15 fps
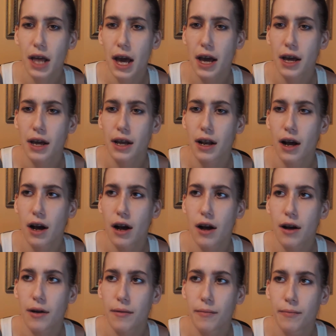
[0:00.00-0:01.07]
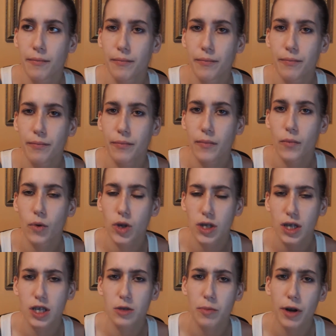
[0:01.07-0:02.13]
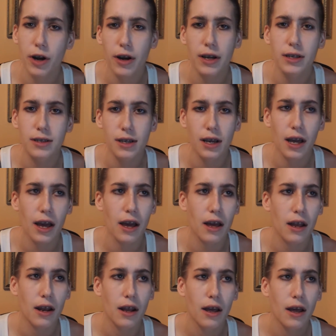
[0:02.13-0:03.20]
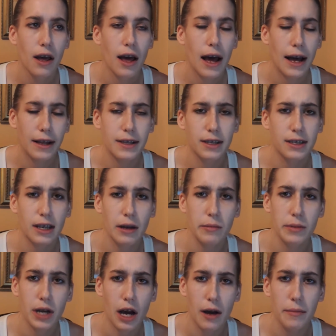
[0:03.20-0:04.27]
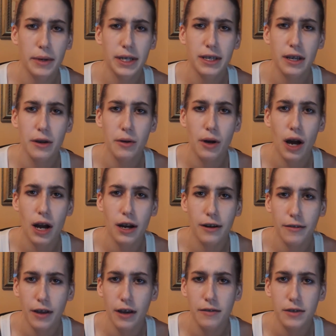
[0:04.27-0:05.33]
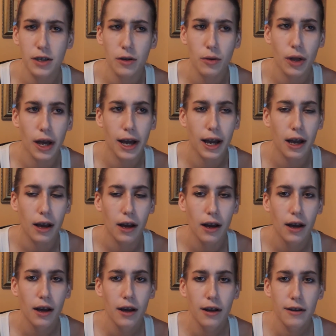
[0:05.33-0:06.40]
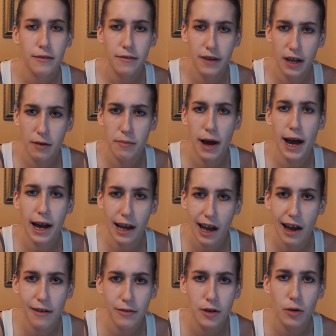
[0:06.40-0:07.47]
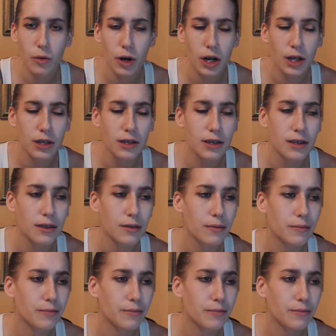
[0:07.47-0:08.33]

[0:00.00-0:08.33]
that was experiencing it at the same time as you kind of gives you like feedback afterwards.